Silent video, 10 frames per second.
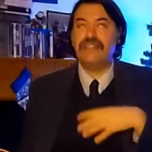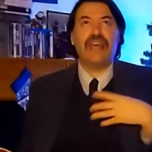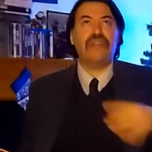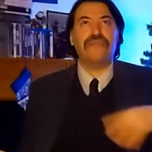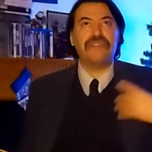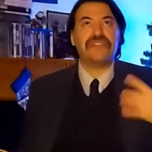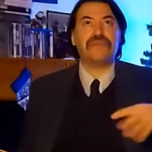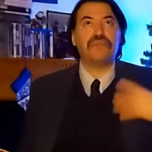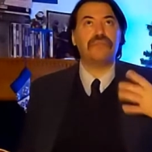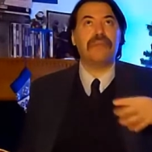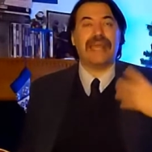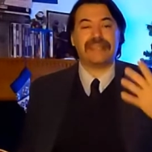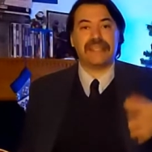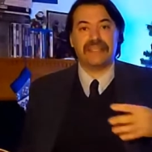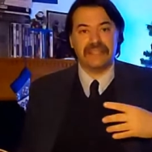none of this would
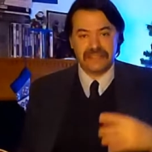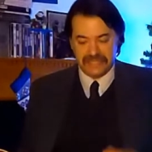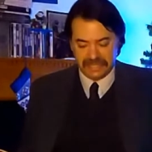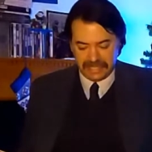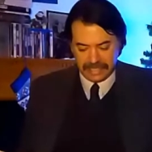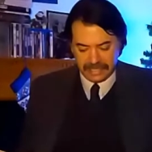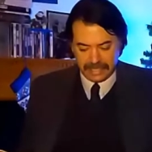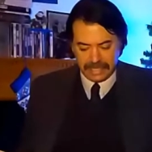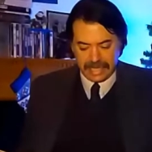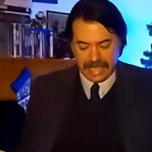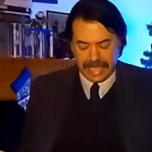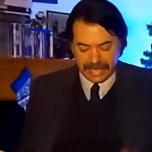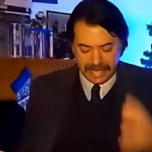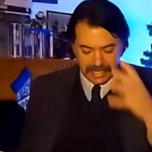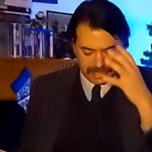matter had
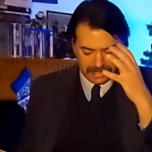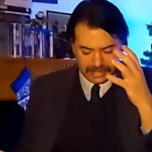I